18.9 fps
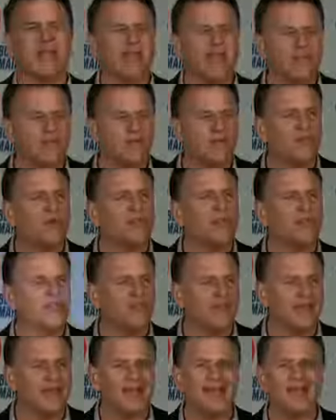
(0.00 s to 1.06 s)

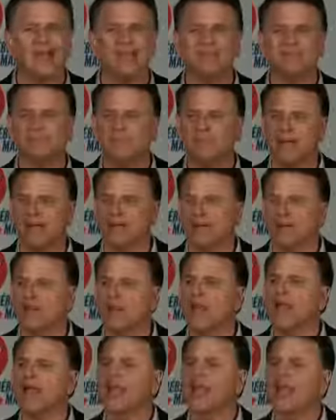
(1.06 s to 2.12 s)
Everything is
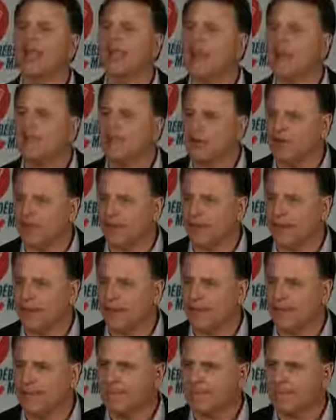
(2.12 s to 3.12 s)
better. Everything.